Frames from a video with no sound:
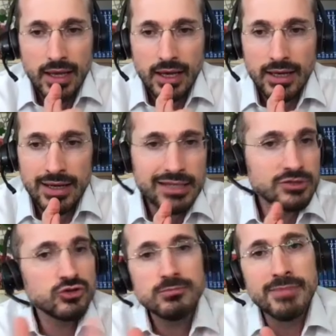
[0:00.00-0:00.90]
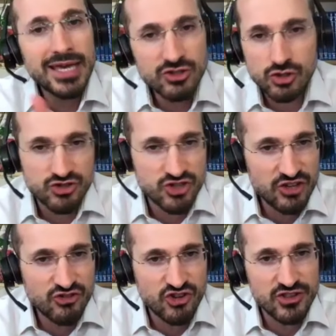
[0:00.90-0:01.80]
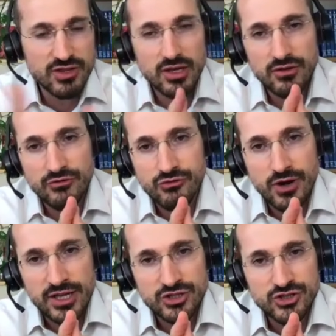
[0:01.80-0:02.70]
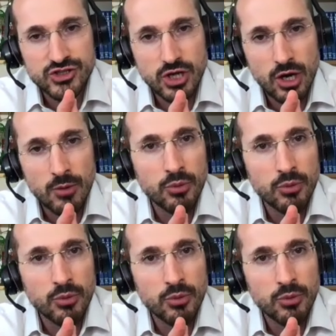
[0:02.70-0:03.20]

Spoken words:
led to major changes in French